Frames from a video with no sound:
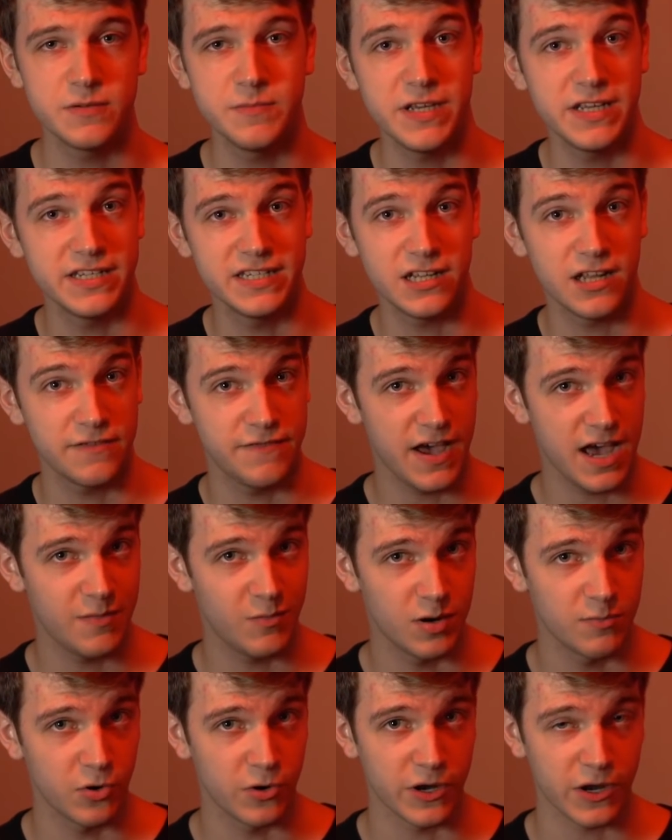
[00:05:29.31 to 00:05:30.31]
to me until I've had
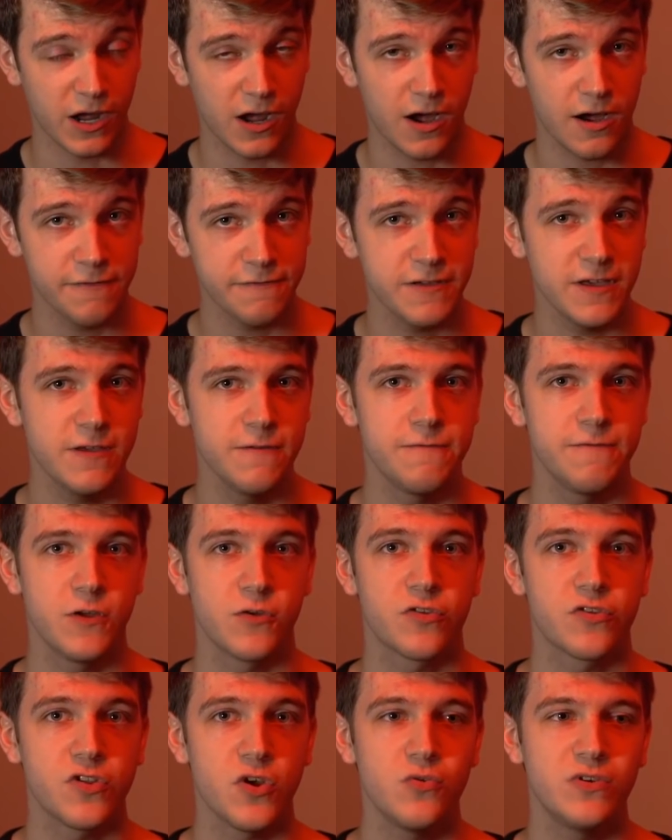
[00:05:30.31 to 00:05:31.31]
my morning coffee"
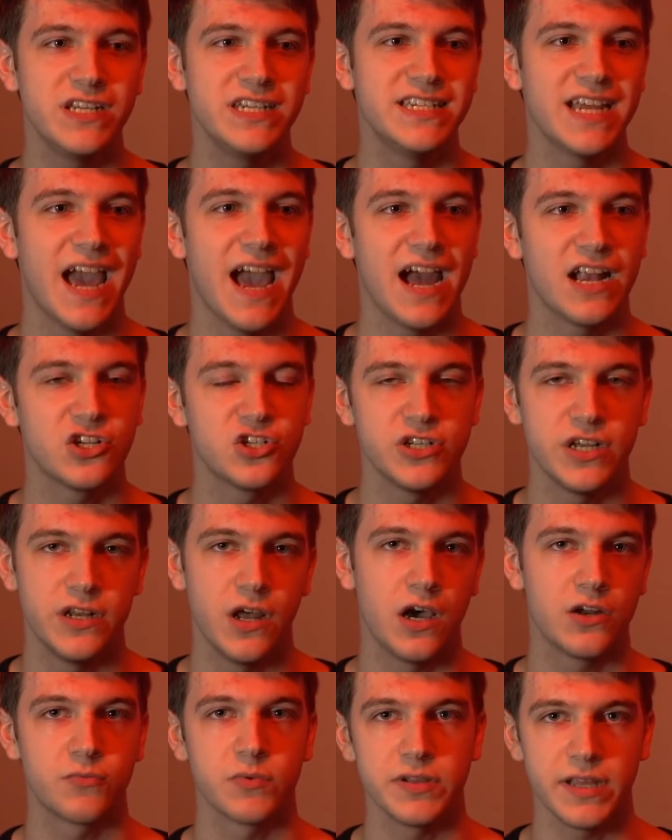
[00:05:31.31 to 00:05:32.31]
feel so detached
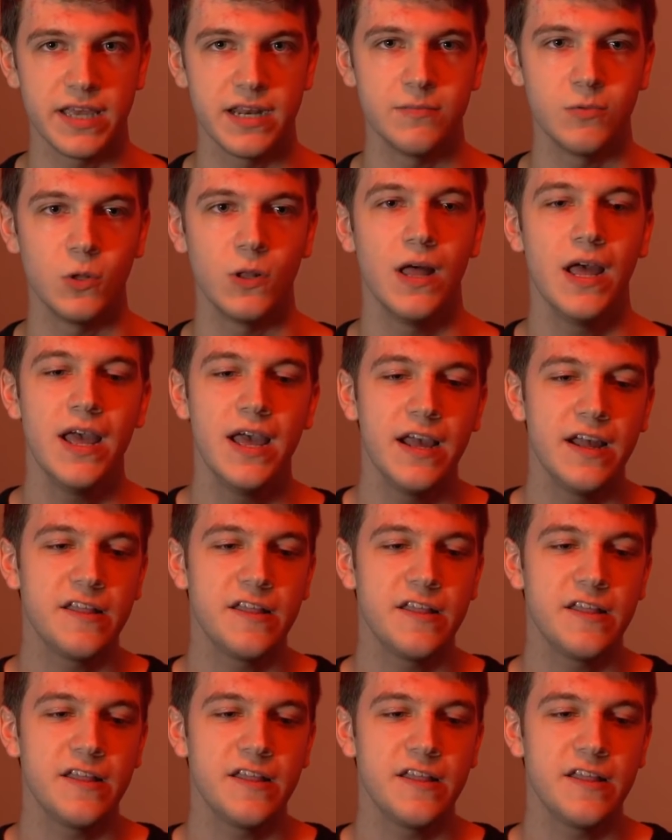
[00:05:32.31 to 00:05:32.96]
and unrelatable.